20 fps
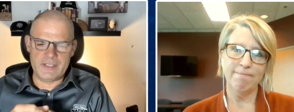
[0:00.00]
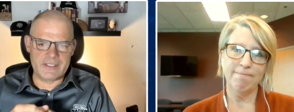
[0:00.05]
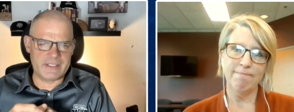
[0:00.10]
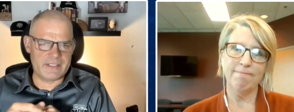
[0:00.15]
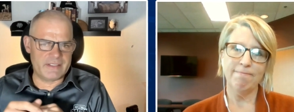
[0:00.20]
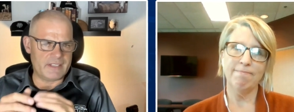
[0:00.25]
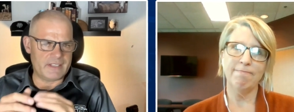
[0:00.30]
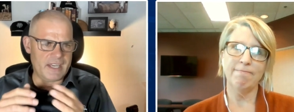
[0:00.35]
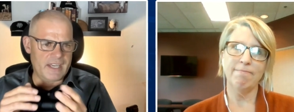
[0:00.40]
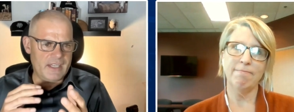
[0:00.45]

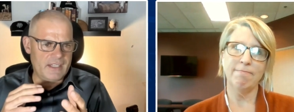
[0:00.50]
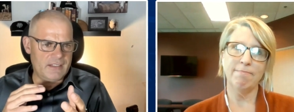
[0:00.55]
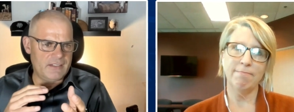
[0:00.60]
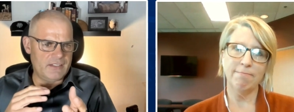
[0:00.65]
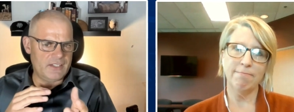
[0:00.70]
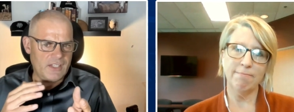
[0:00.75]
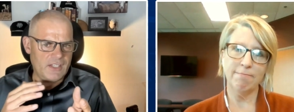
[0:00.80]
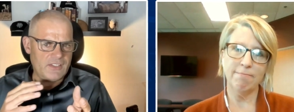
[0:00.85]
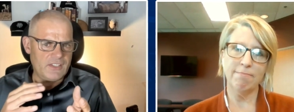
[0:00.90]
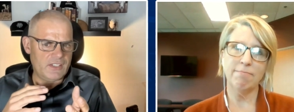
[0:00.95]
Speaker 1: and,
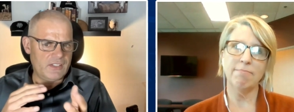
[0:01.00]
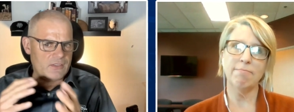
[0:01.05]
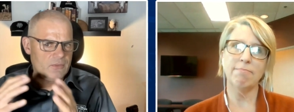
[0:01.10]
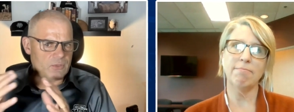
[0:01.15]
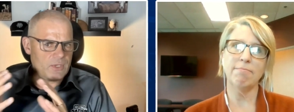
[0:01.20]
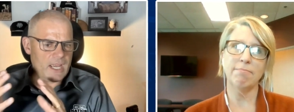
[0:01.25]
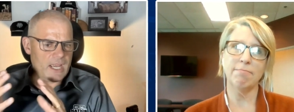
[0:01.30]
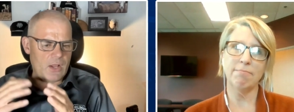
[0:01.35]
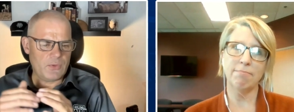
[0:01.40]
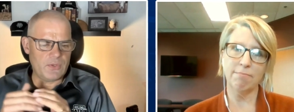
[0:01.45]
and does it
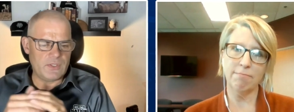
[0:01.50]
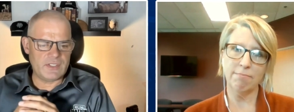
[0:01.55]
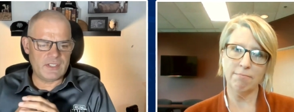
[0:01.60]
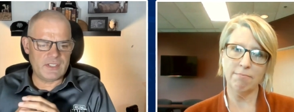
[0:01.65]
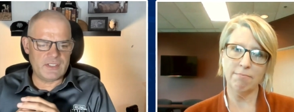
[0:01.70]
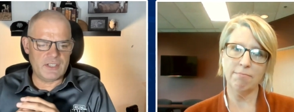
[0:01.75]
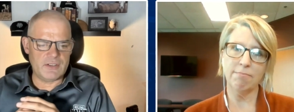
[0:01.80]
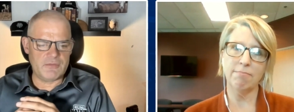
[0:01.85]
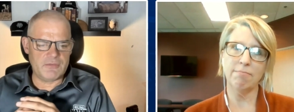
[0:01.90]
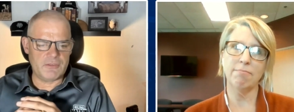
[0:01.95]
or how does
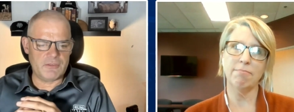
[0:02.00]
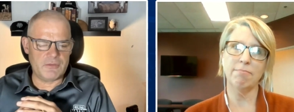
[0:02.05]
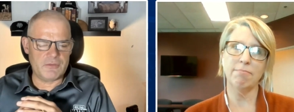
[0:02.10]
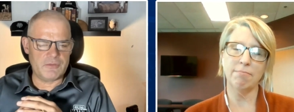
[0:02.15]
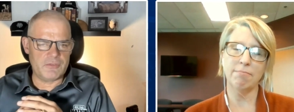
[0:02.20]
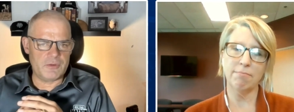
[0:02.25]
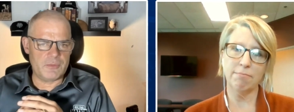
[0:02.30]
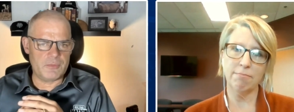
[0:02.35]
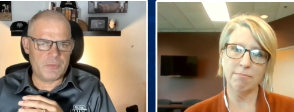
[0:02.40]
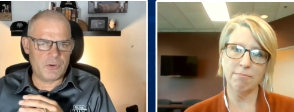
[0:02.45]
it differ
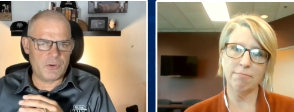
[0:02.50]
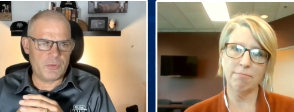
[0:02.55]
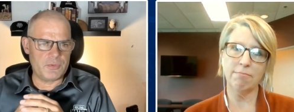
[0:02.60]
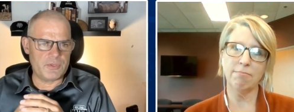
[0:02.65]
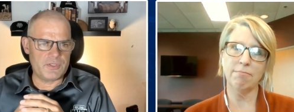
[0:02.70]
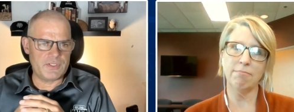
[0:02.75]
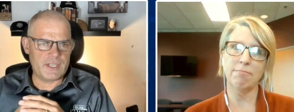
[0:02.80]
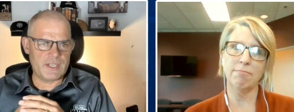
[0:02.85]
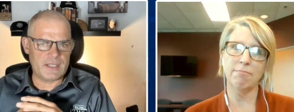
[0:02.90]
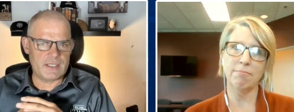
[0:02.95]
from
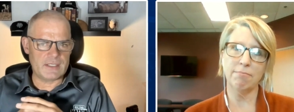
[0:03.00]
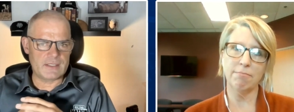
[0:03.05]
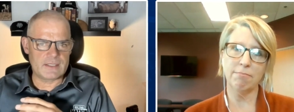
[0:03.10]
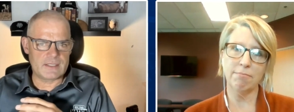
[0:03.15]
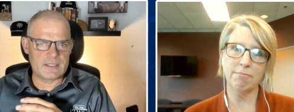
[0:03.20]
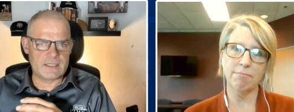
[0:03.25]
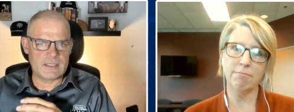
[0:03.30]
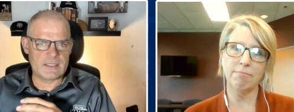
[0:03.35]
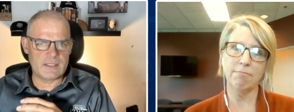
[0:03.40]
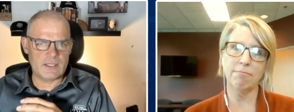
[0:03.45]
urban
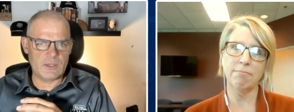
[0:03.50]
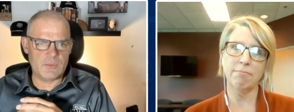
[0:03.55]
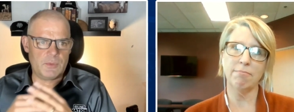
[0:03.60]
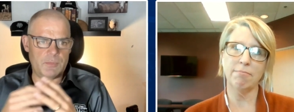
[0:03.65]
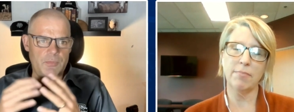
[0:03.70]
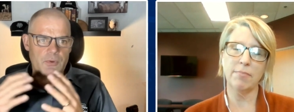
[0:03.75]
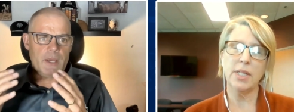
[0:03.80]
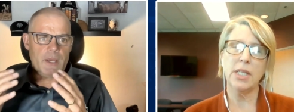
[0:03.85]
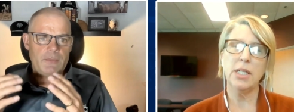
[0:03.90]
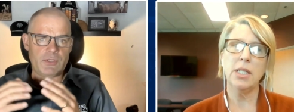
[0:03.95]
settings that we
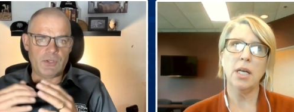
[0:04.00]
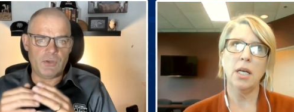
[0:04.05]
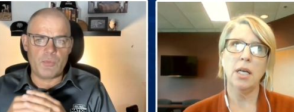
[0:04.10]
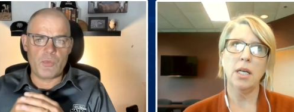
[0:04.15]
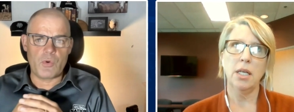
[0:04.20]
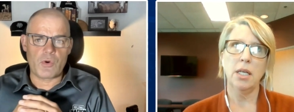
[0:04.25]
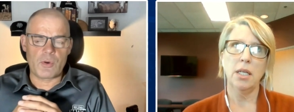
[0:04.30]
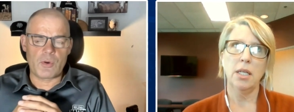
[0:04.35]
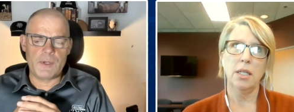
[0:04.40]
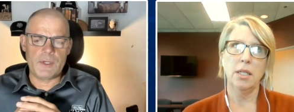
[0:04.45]
perhaps hear
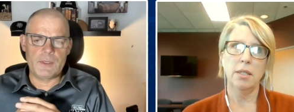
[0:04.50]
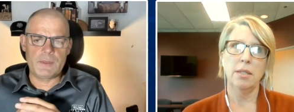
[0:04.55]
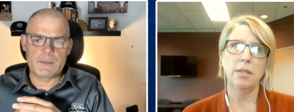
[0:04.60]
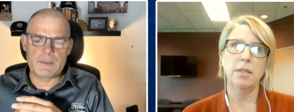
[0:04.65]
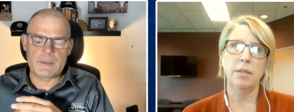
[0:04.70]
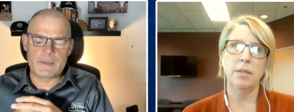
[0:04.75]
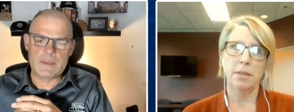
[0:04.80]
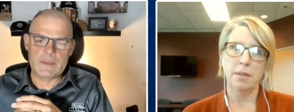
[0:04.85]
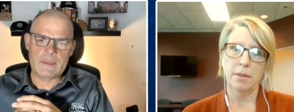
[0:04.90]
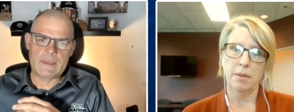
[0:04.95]
more about?
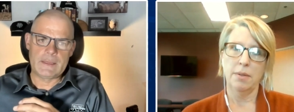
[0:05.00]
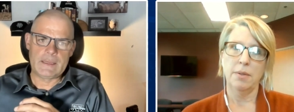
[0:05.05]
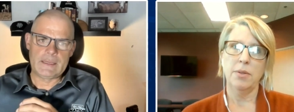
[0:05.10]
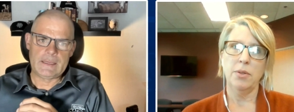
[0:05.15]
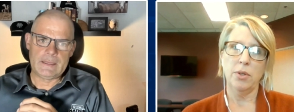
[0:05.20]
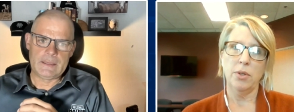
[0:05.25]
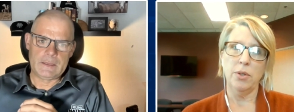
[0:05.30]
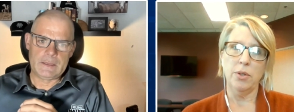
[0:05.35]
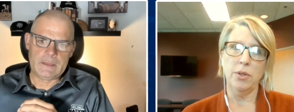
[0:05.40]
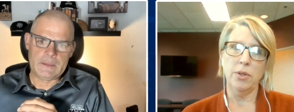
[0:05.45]

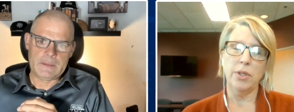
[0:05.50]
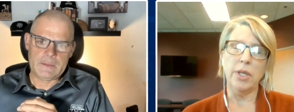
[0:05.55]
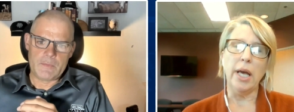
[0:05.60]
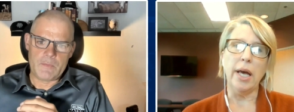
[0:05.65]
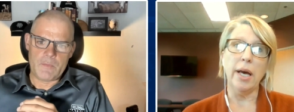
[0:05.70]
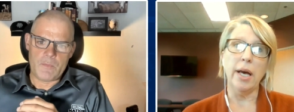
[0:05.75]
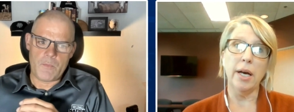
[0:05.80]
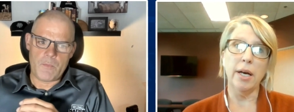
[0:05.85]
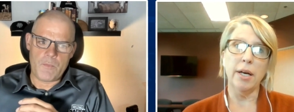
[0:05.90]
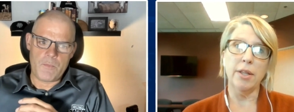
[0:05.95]

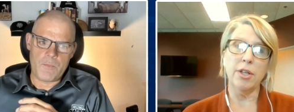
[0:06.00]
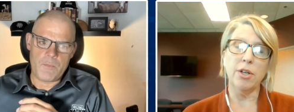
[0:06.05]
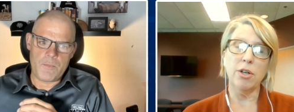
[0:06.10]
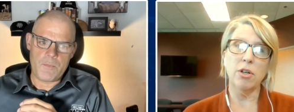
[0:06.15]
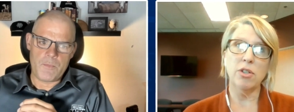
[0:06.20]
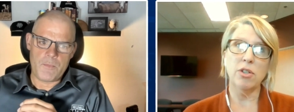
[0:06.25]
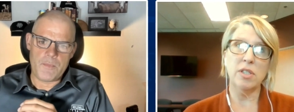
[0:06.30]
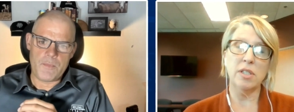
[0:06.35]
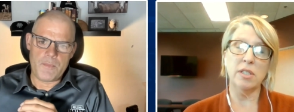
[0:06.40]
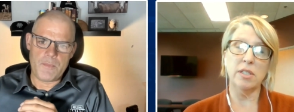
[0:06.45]
Speaker 2: Yeah,
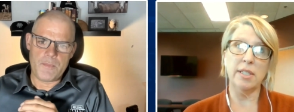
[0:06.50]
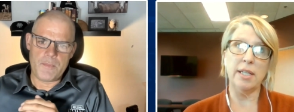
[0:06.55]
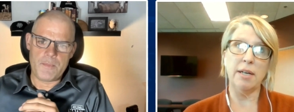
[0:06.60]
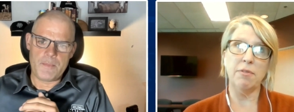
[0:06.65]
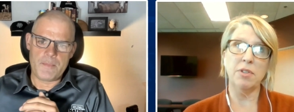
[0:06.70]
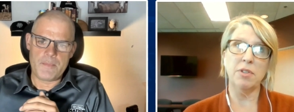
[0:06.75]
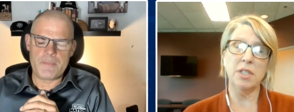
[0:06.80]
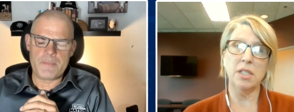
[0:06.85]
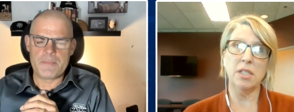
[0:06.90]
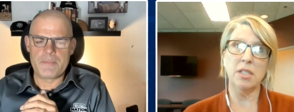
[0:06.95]
there are
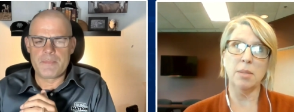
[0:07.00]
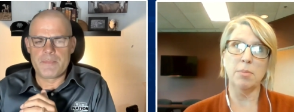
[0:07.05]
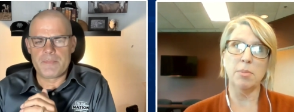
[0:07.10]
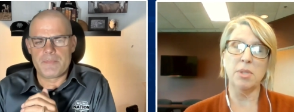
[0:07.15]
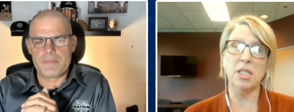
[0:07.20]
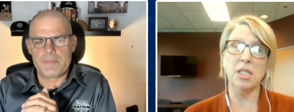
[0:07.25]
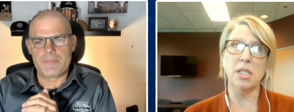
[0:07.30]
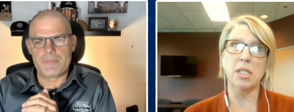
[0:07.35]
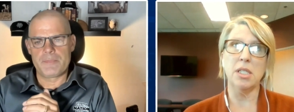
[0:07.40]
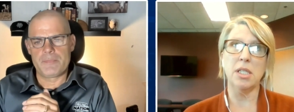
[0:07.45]
definitely some
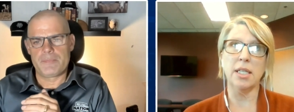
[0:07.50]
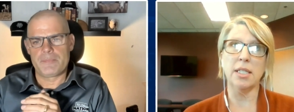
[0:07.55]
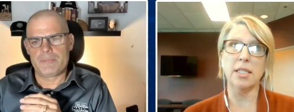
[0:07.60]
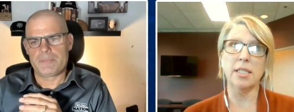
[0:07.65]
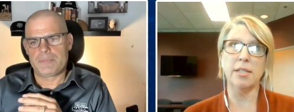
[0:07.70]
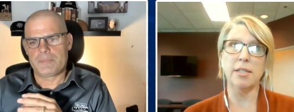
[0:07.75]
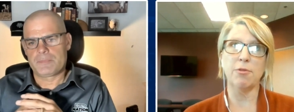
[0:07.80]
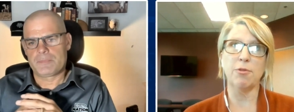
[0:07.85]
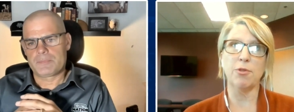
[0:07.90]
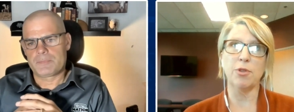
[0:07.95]

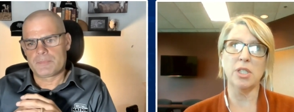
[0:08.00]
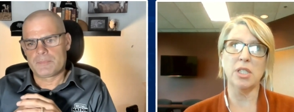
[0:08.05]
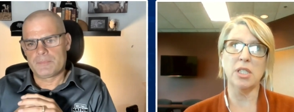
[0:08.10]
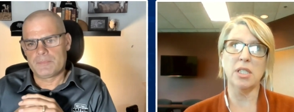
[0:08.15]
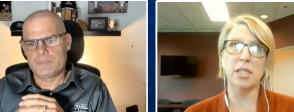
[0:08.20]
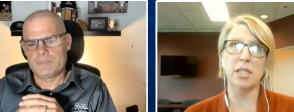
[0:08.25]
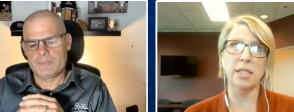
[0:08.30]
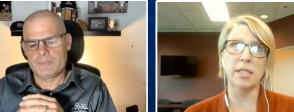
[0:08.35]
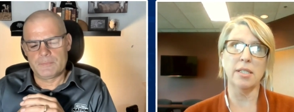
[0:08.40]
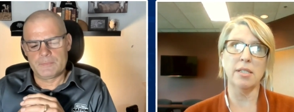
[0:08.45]
distinct
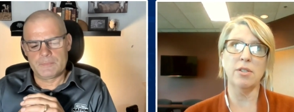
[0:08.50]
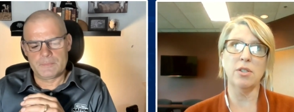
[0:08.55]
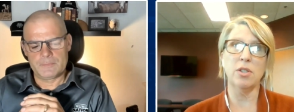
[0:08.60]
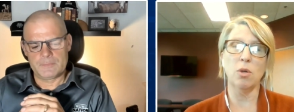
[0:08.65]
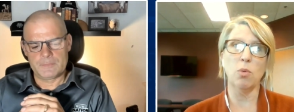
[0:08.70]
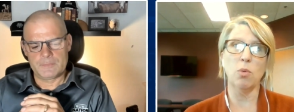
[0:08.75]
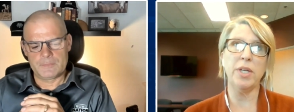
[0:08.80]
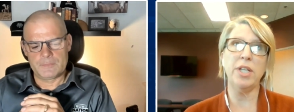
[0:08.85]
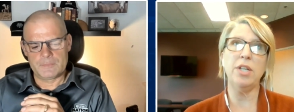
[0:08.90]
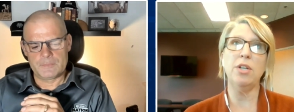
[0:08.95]
differences.
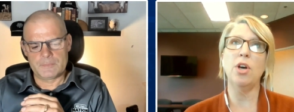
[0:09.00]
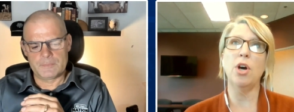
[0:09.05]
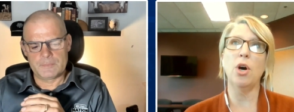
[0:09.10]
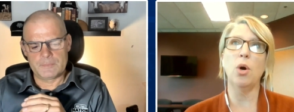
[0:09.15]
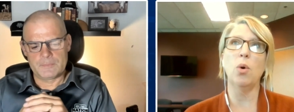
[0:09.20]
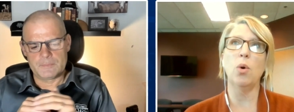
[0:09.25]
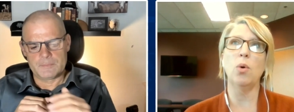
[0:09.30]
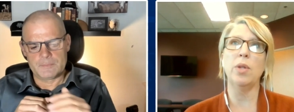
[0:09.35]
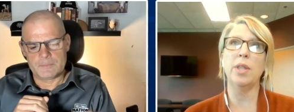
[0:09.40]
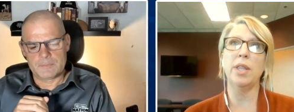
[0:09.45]
So we
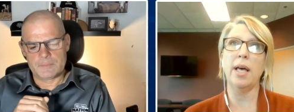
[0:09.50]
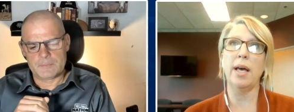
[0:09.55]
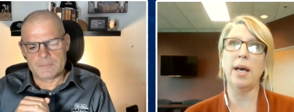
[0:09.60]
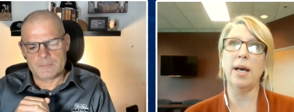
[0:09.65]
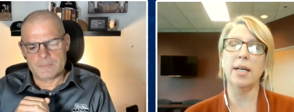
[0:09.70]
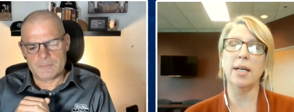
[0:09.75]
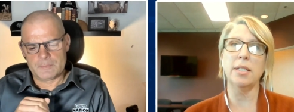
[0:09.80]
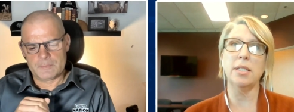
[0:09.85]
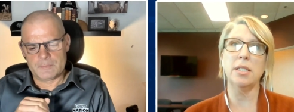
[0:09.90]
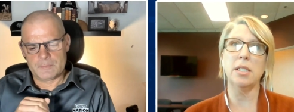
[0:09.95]
know
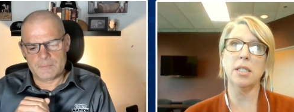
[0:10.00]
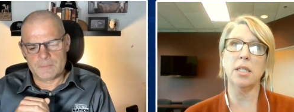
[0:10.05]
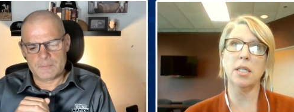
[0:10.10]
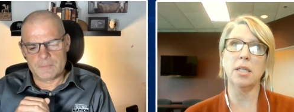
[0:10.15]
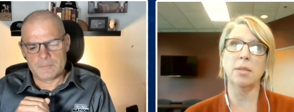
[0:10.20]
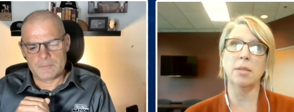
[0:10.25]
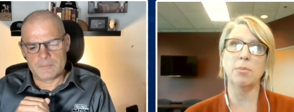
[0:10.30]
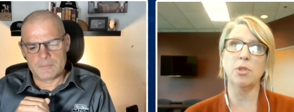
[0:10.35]
that um,